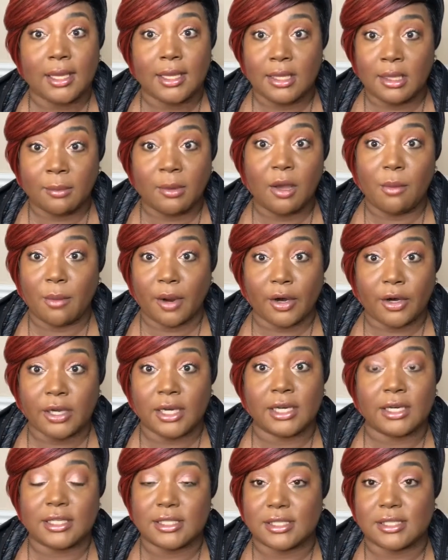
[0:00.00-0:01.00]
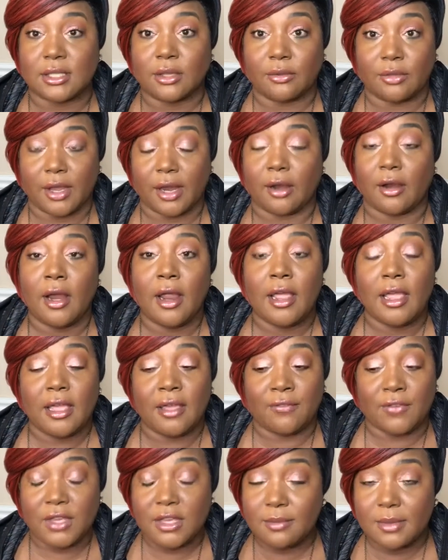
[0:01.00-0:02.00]
Email marketing is still there.
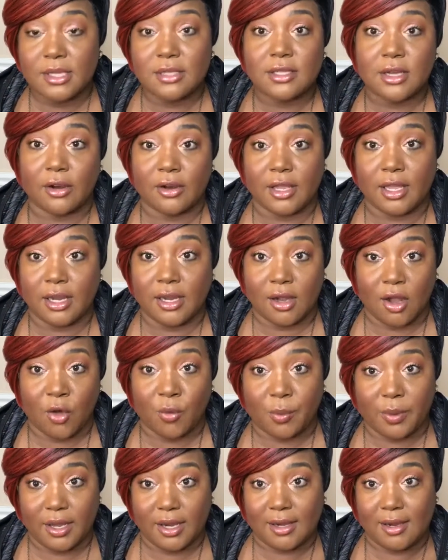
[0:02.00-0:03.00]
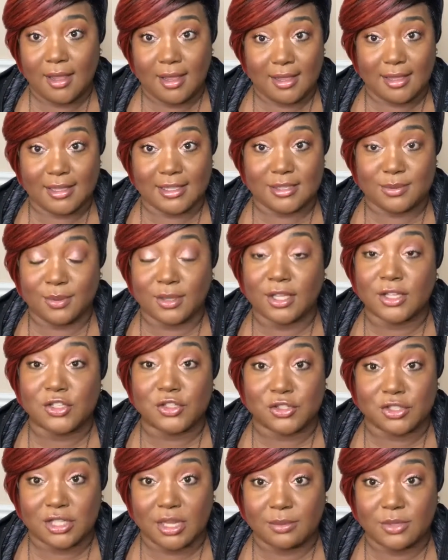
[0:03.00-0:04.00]
If emails aren't getting open, it's because
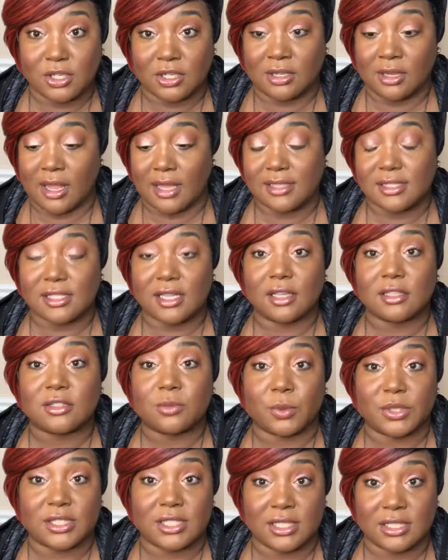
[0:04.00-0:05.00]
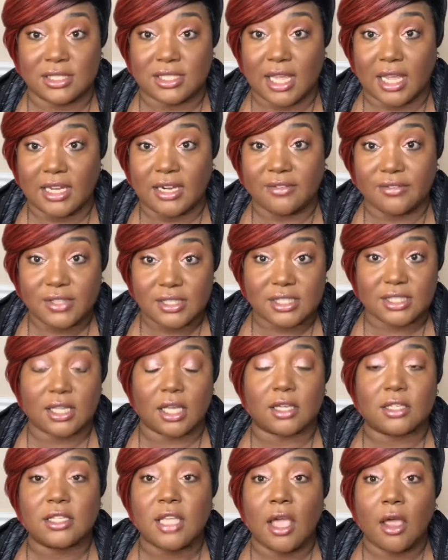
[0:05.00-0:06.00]
your subject line sucks, what's inside of it
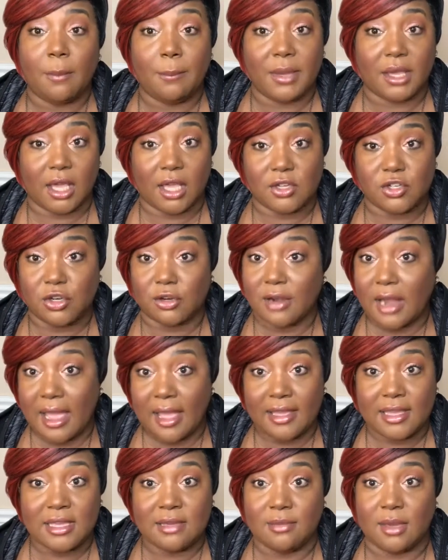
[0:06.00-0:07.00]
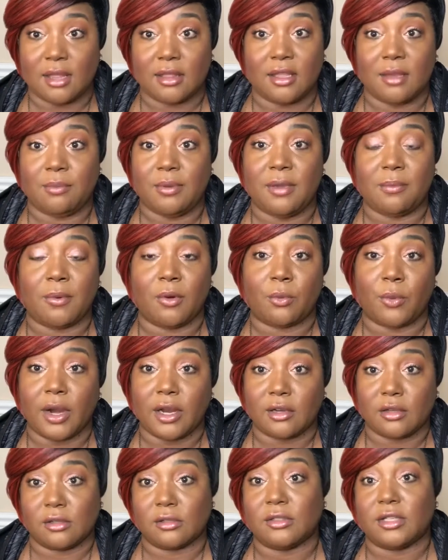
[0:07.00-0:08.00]
sucks, because you're not emailing people
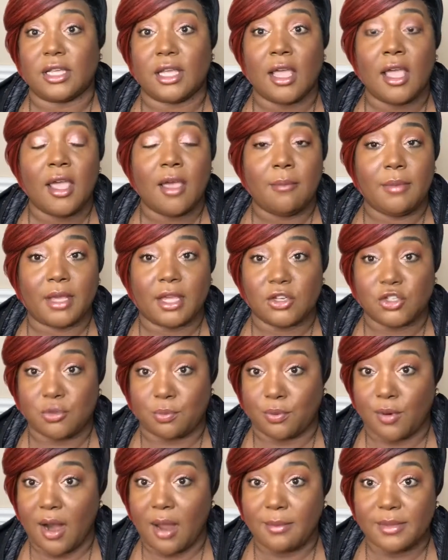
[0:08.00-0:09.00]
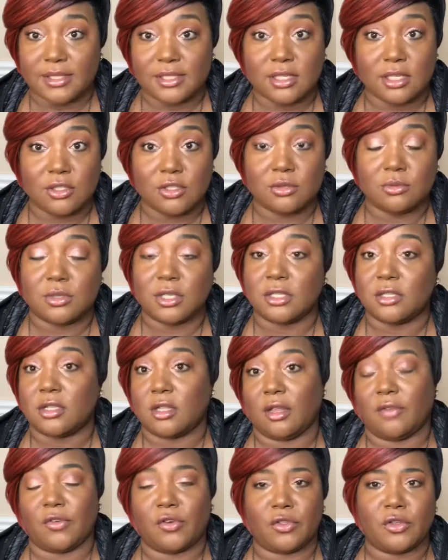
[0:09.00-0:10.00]
regularly, because you promised and you didn't
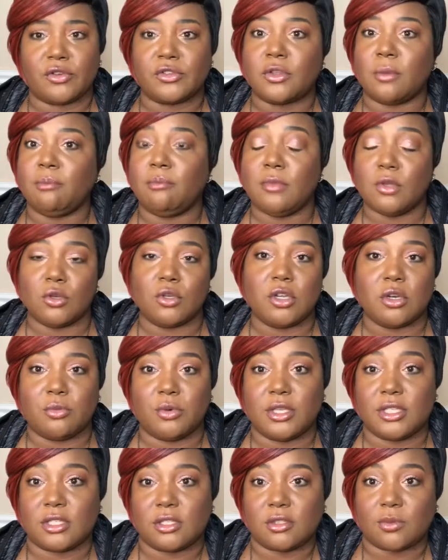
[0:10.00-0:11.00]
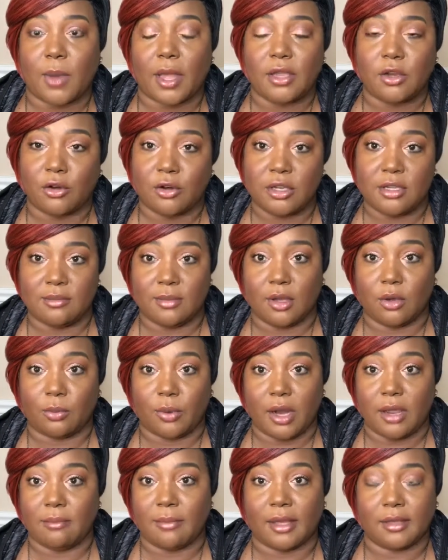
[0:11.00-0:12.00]
deliver. There's a million reasons why your email
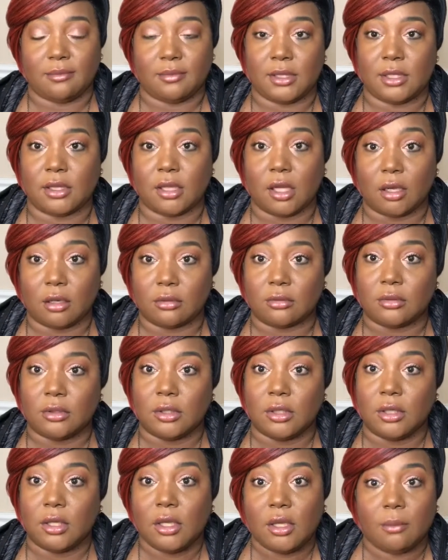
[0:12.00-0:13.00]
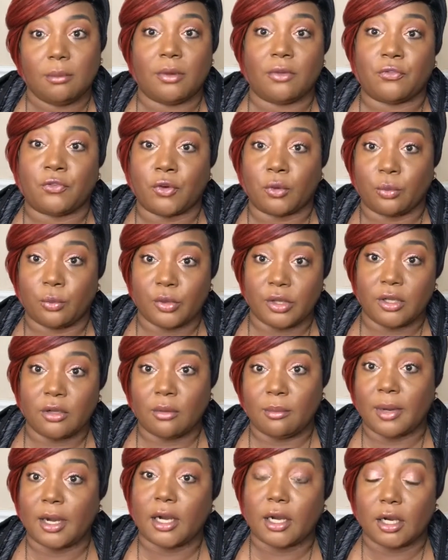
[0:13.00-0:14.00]
rate might be low. But for
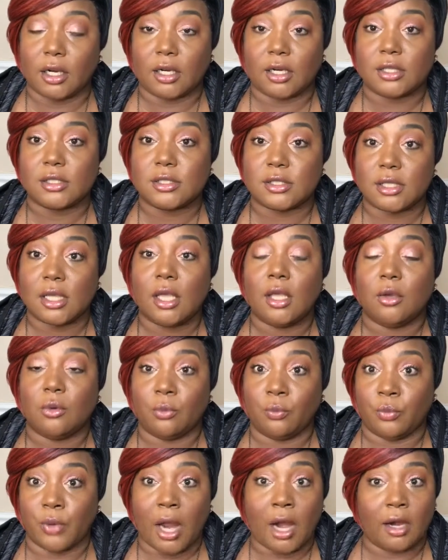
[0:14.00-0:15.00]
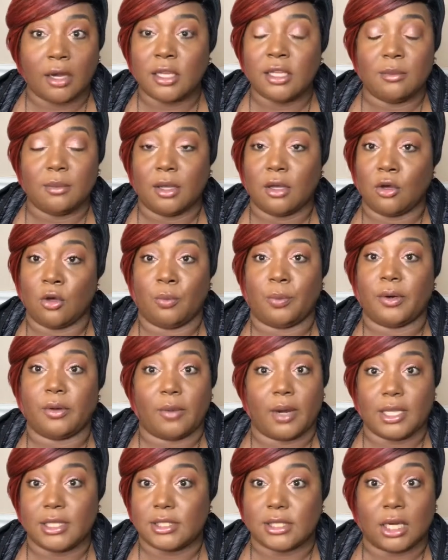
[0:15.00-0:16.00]
real marketers, our email open
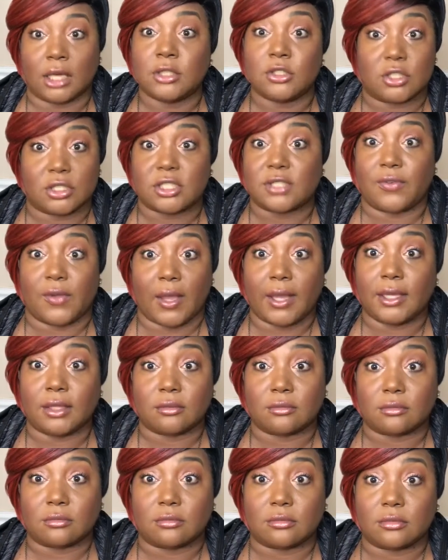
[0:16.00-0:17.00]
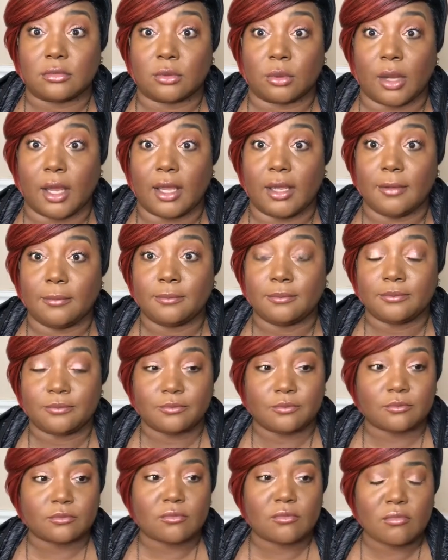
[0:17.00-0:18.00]
rates are just fine, okay?
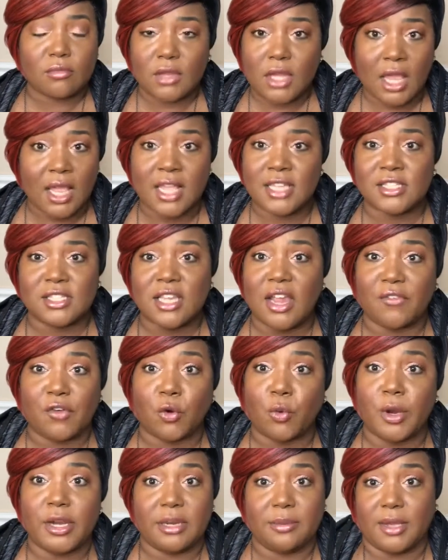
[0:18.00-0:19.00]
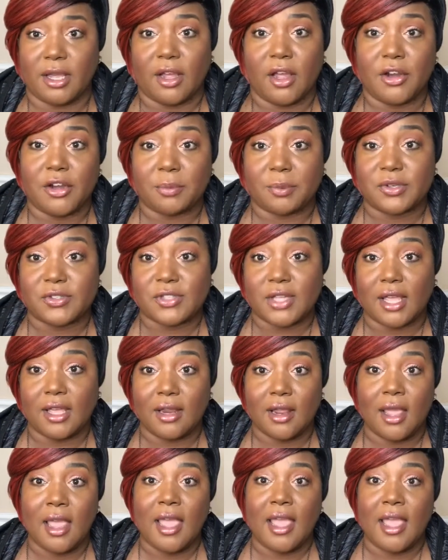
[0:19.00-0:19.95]
It's never going to be one hundred percent.